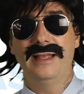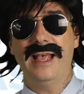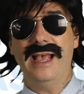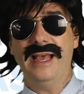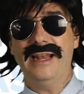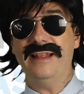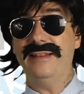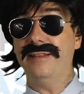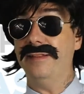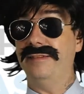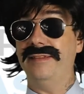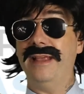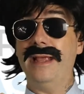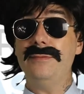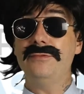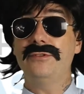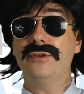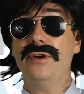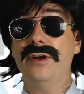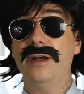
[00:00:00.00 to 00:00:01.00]
And at the
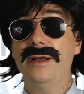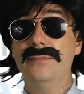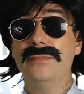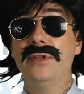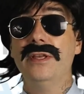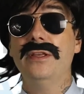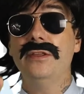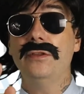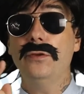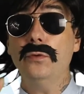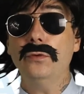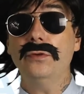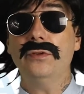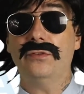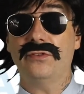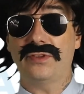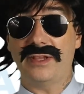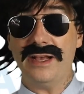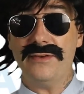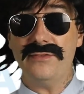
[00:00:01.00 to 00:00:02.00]
same time, you'll
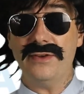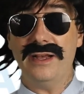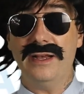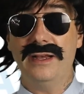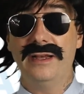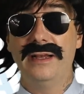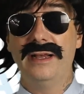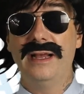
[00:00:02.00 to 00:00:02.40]
discover